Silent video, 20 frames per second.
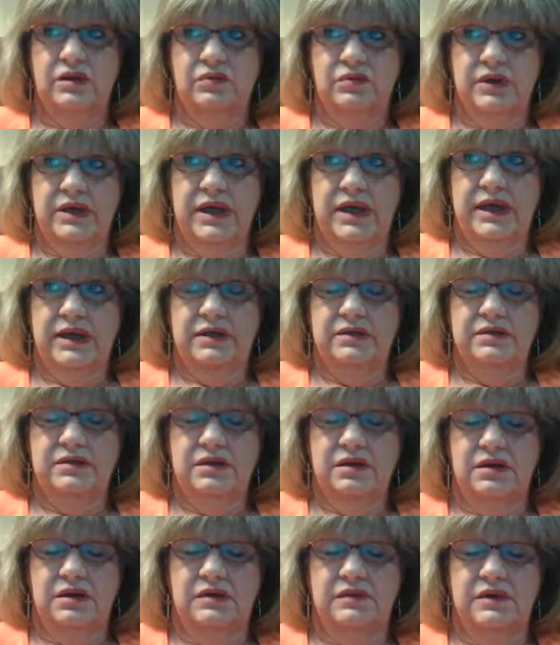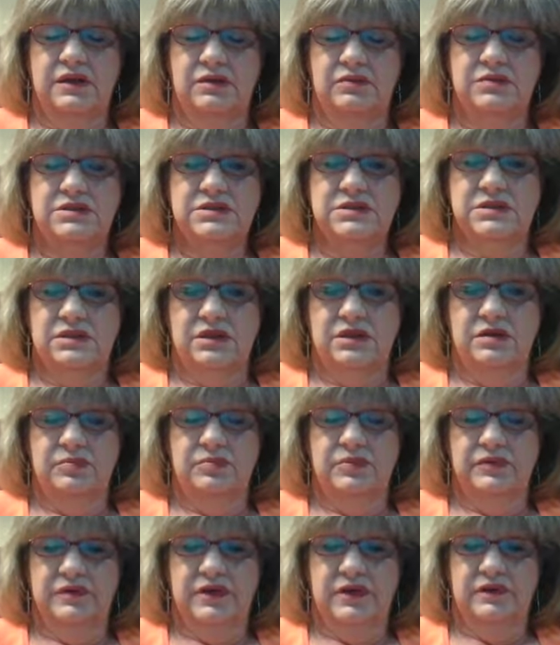there was a
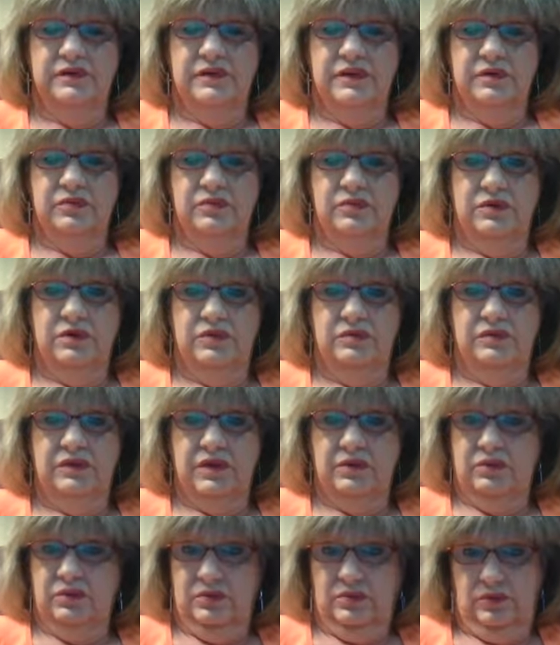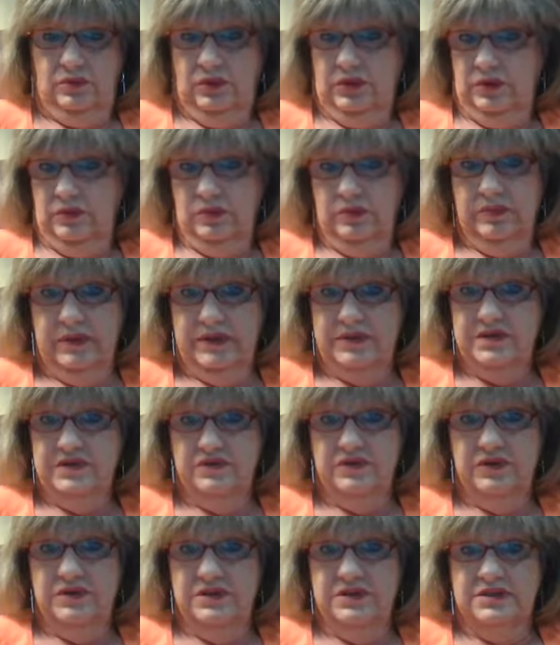couple there that we were
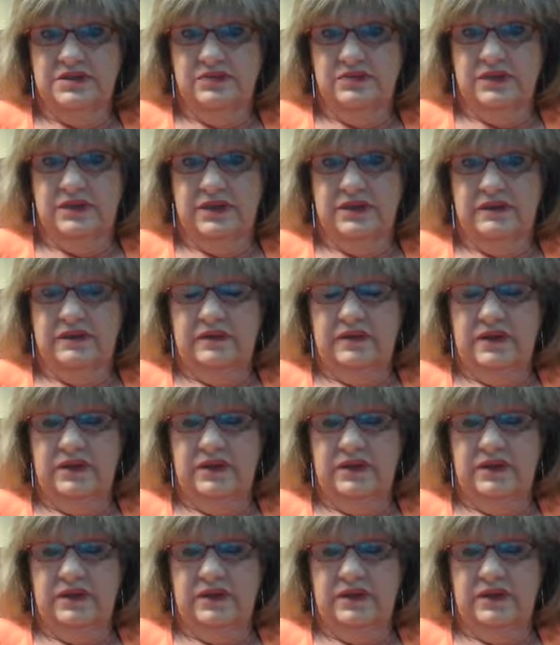best friends with,